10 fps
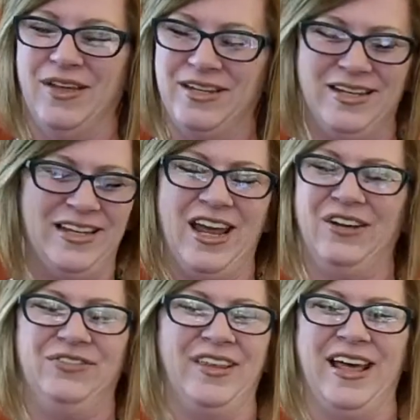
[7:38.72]
They didn't
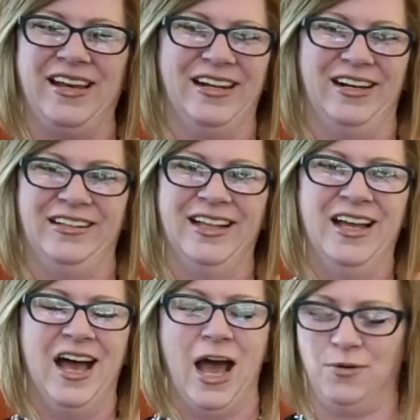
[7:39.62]
care for that at all.
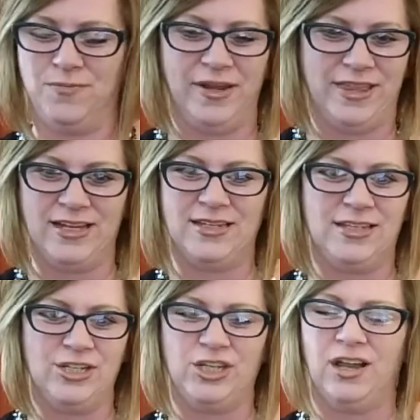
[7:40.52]
I would make that
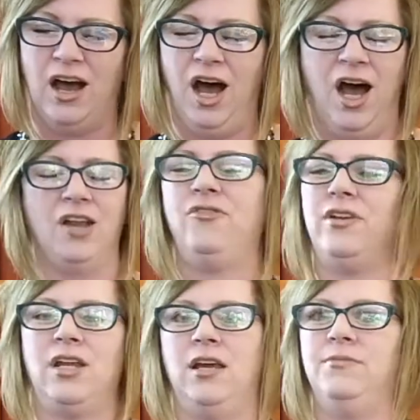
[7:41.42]
decision
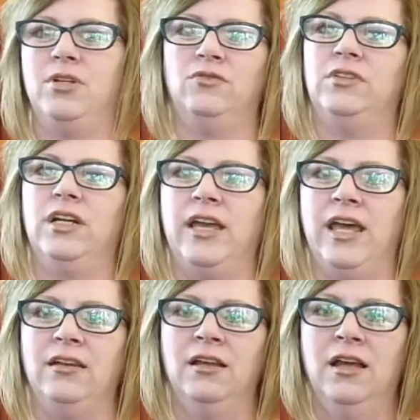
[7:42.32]
100 times over again.